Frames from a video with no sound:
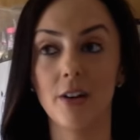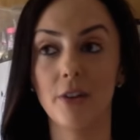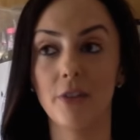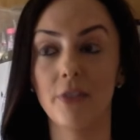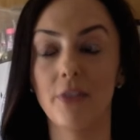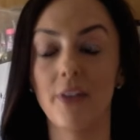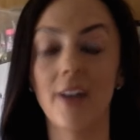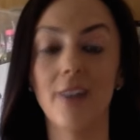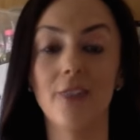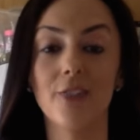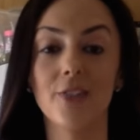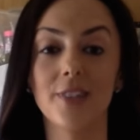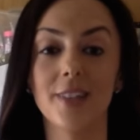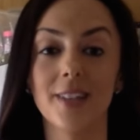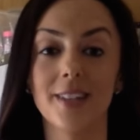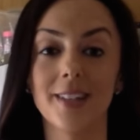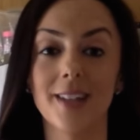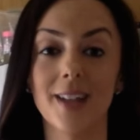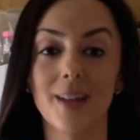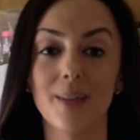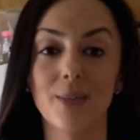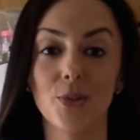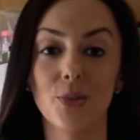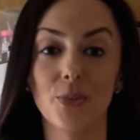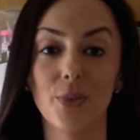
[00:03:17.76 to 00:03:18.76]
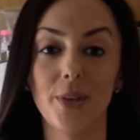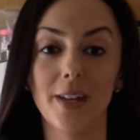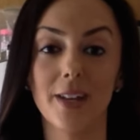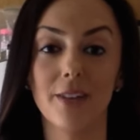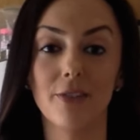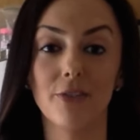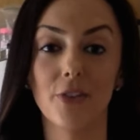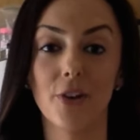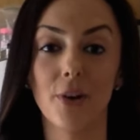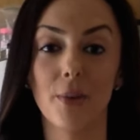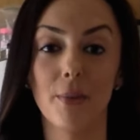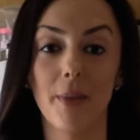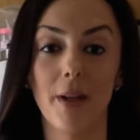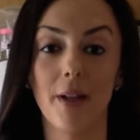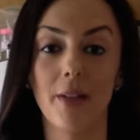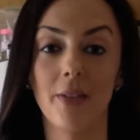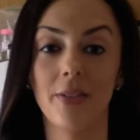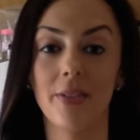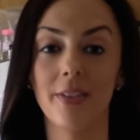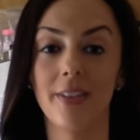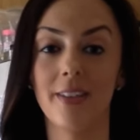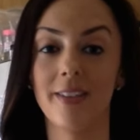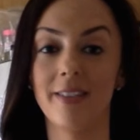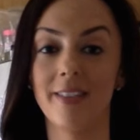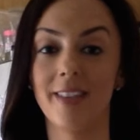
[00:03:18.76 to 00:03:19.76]
5 or 6 times a week for a month
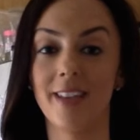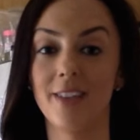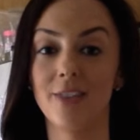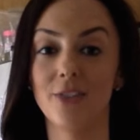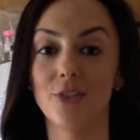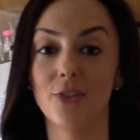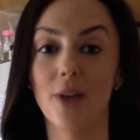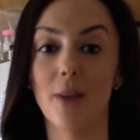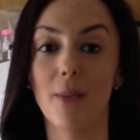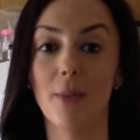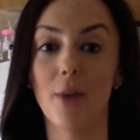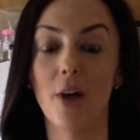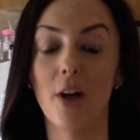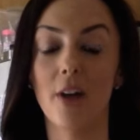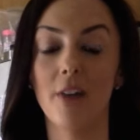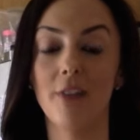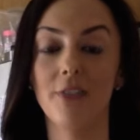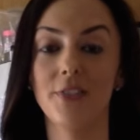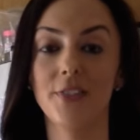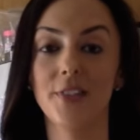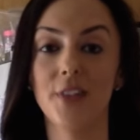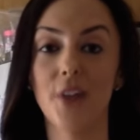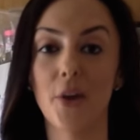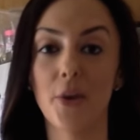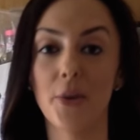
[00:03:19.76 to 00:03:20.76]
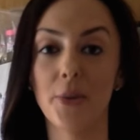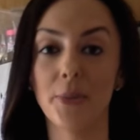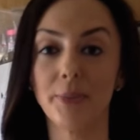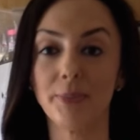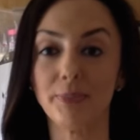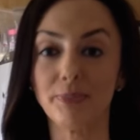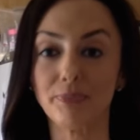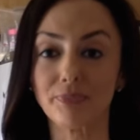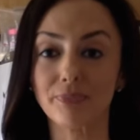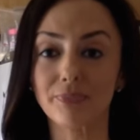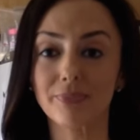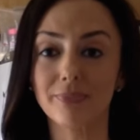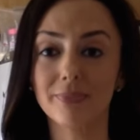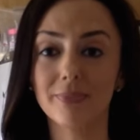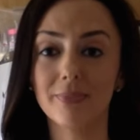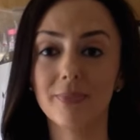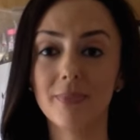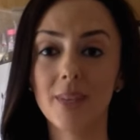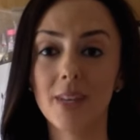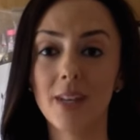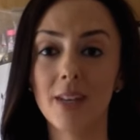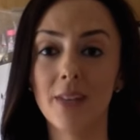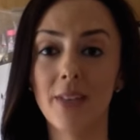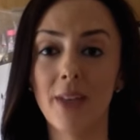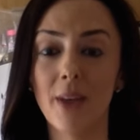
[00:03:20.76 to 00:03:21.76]
and then drop off. So
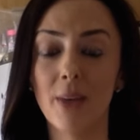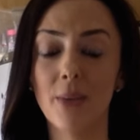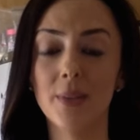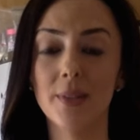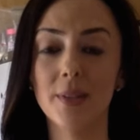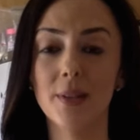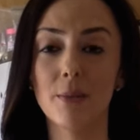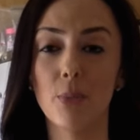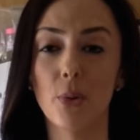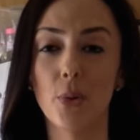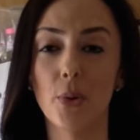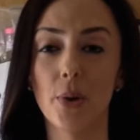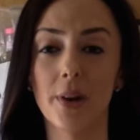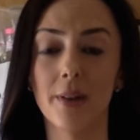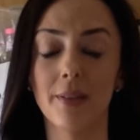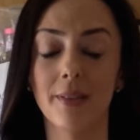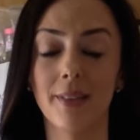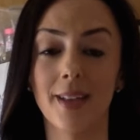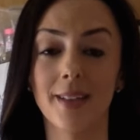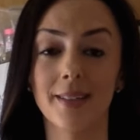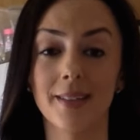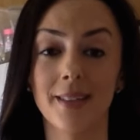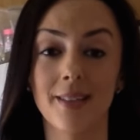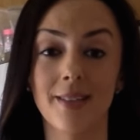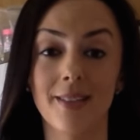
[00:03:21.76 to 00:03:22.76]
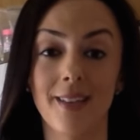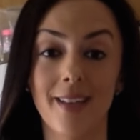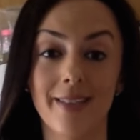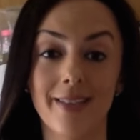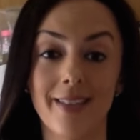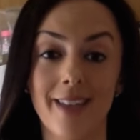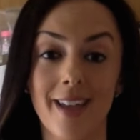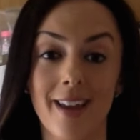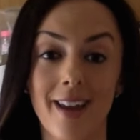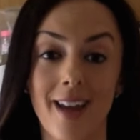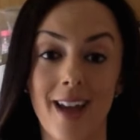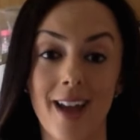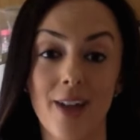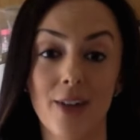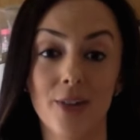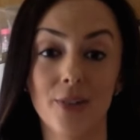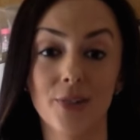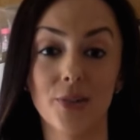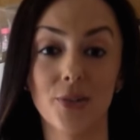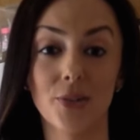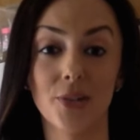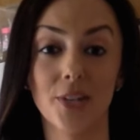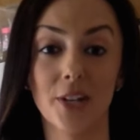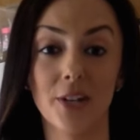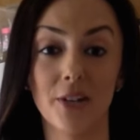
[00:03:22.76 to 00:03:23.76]
that was an important lesson that then I
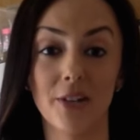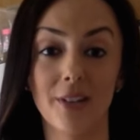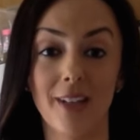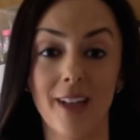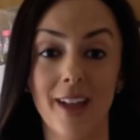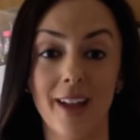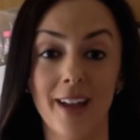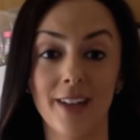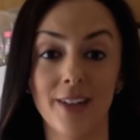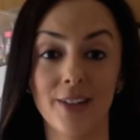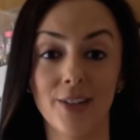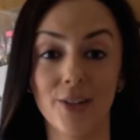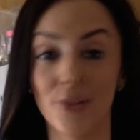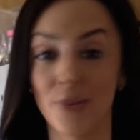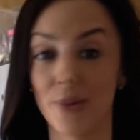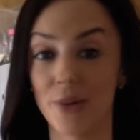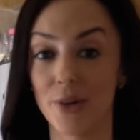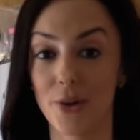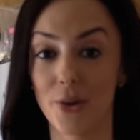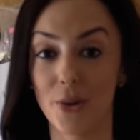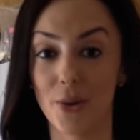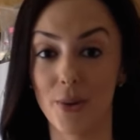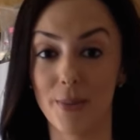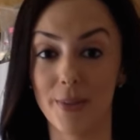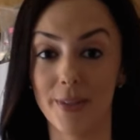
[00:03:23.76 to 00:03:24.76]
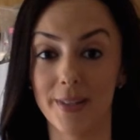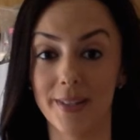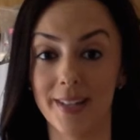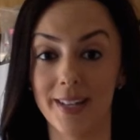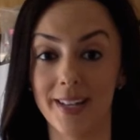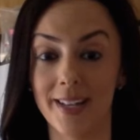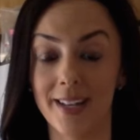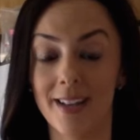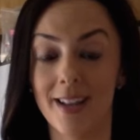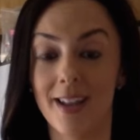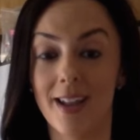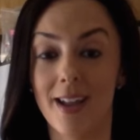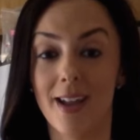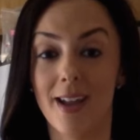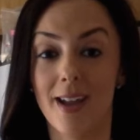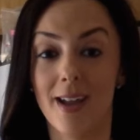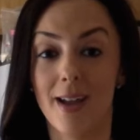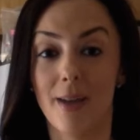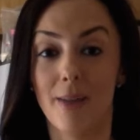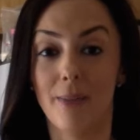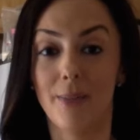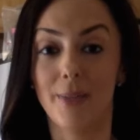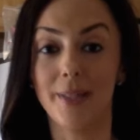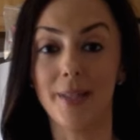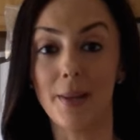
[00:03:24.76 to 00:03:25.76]
also tell clients who I know are busy,
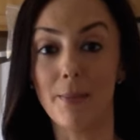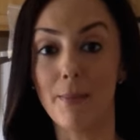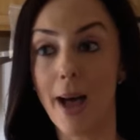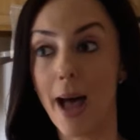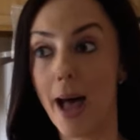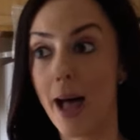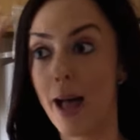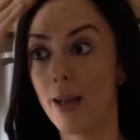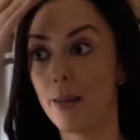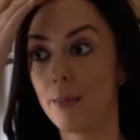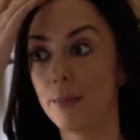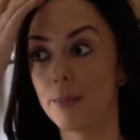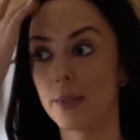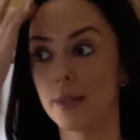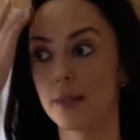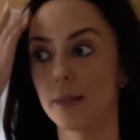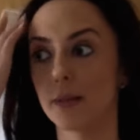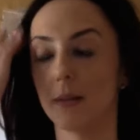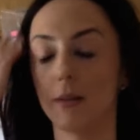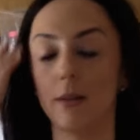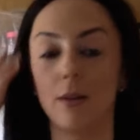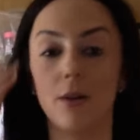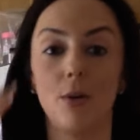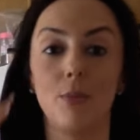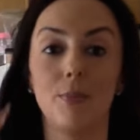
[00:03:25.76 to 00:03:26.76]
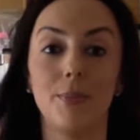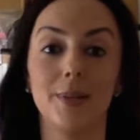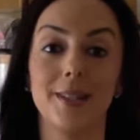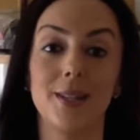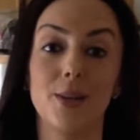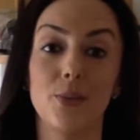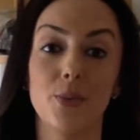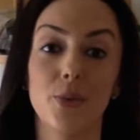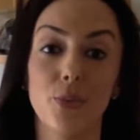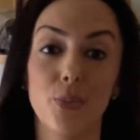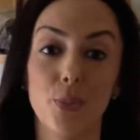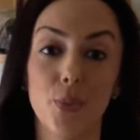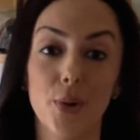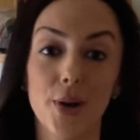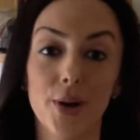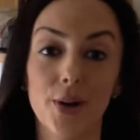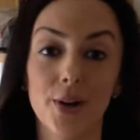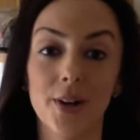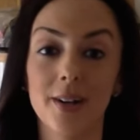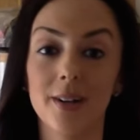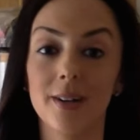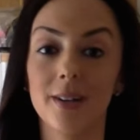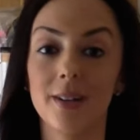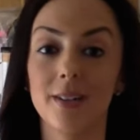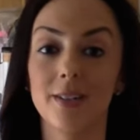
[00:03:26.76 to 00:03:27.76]
busy moms, busy with
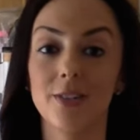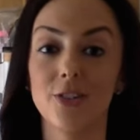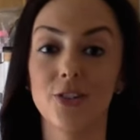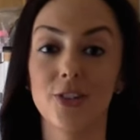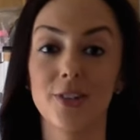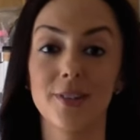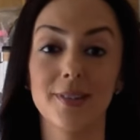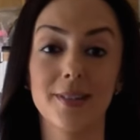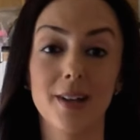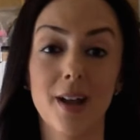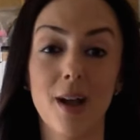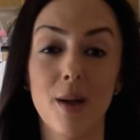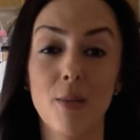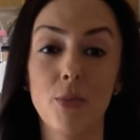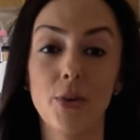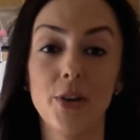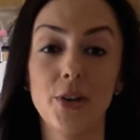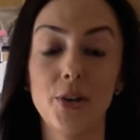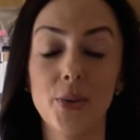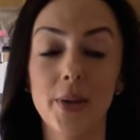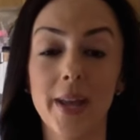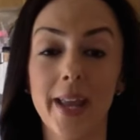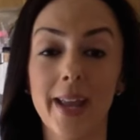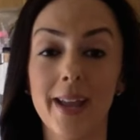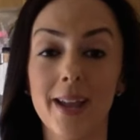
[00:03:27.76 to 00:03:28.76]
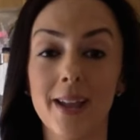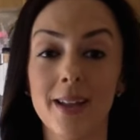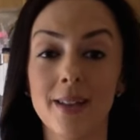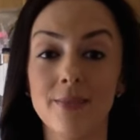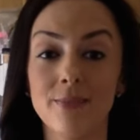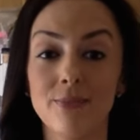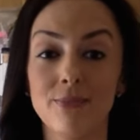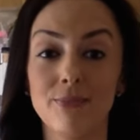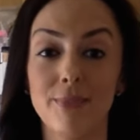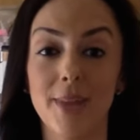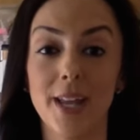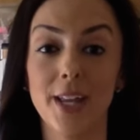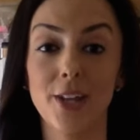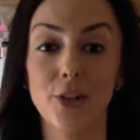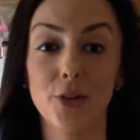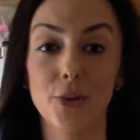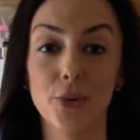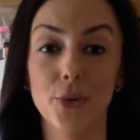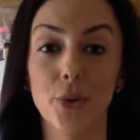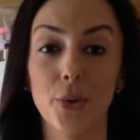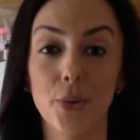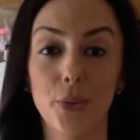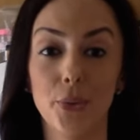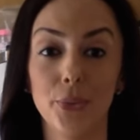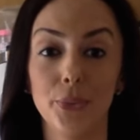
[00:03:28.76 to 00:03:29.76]
work, just come when you can, make
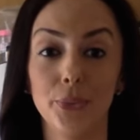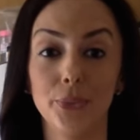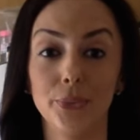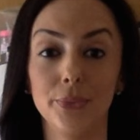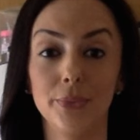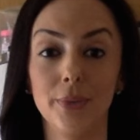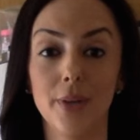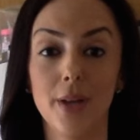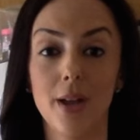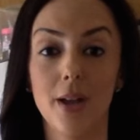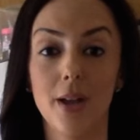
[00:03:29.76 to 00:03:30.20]
your own,